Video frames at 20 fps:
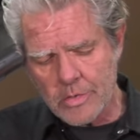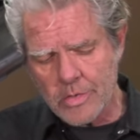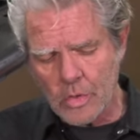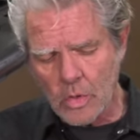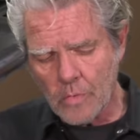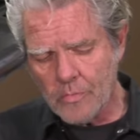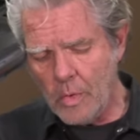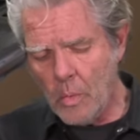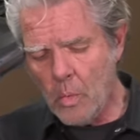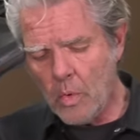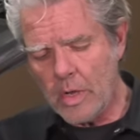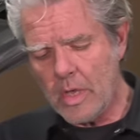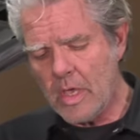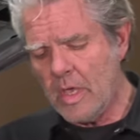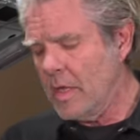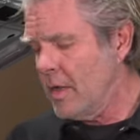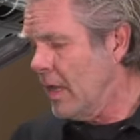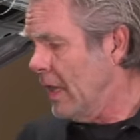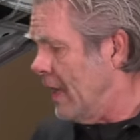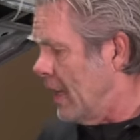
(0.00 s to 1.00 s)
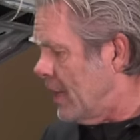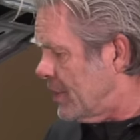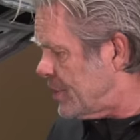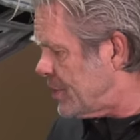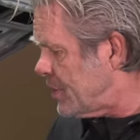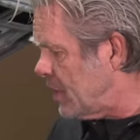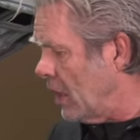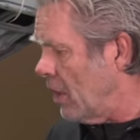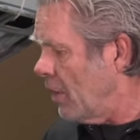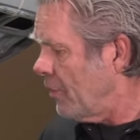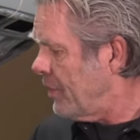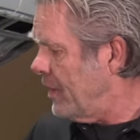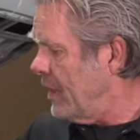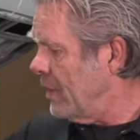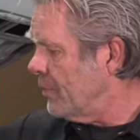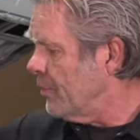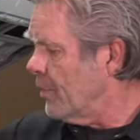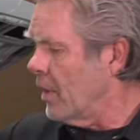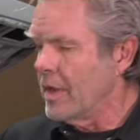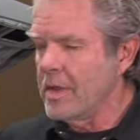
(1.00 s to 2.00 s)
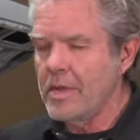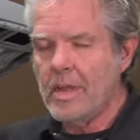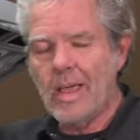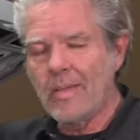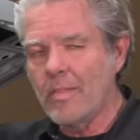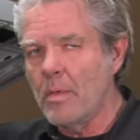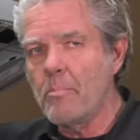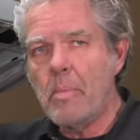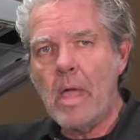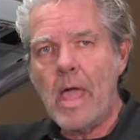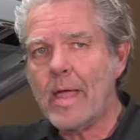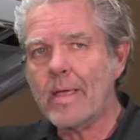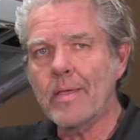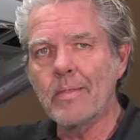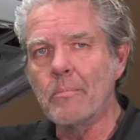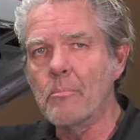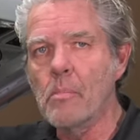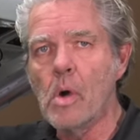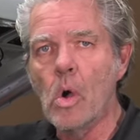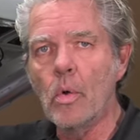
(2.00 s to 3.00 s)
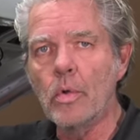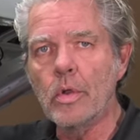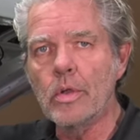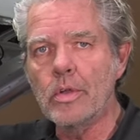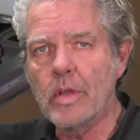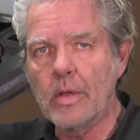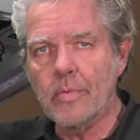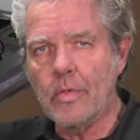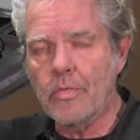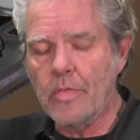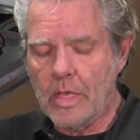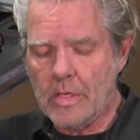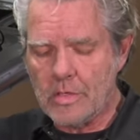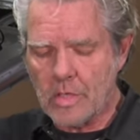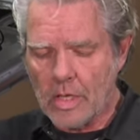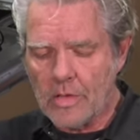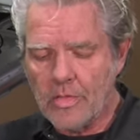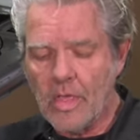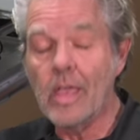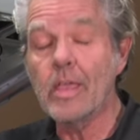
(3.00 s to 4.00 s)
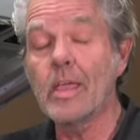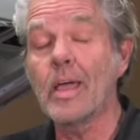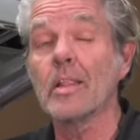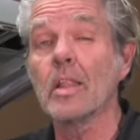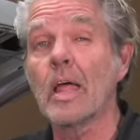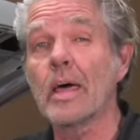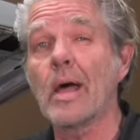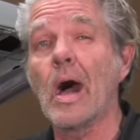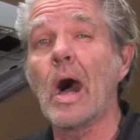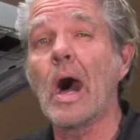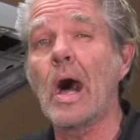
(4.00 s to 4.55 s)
So if you want to get stealthy and run it down the back of the motor, different things like that, you got a lot of